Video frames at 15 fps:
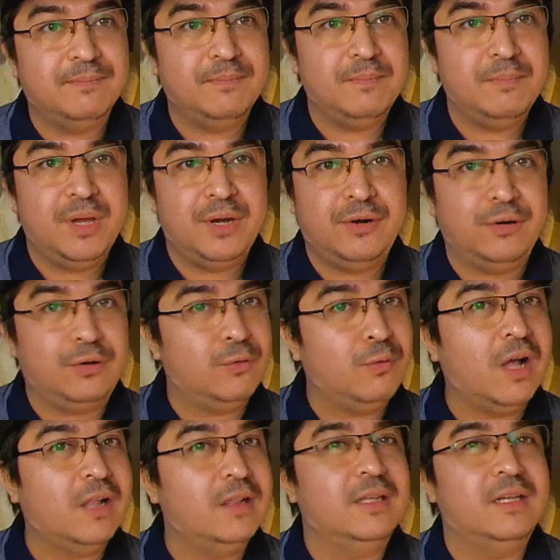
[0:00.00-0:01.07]
better
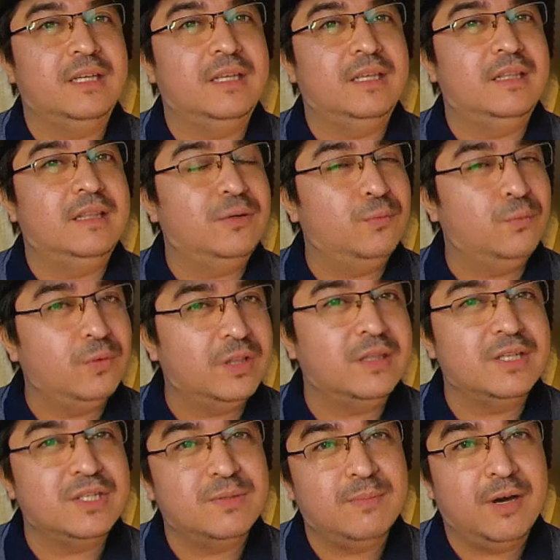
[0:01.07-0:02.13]
quality than what
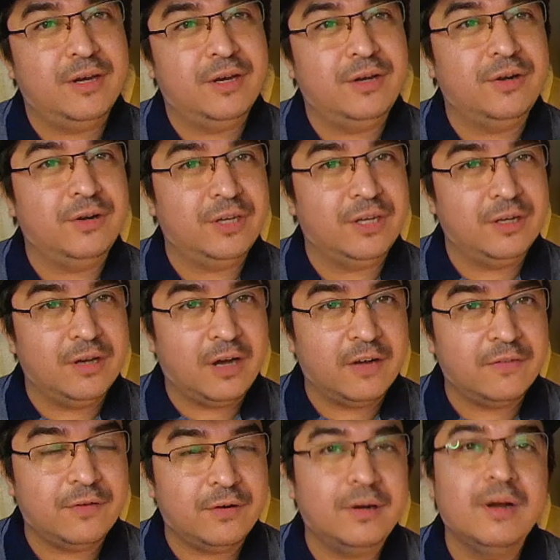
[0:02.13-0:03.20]
this monitor can
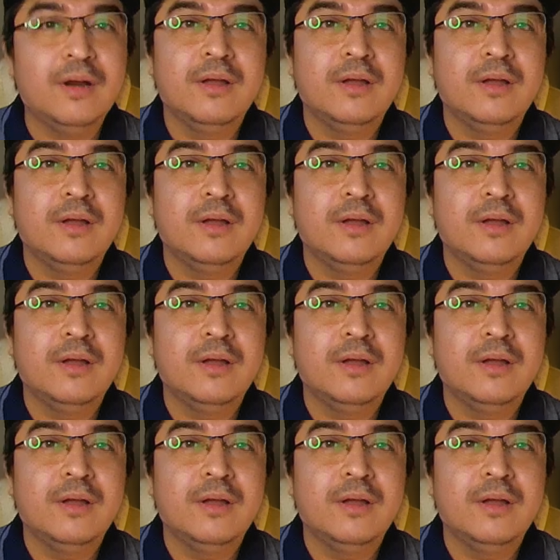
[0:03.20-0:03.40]
offer.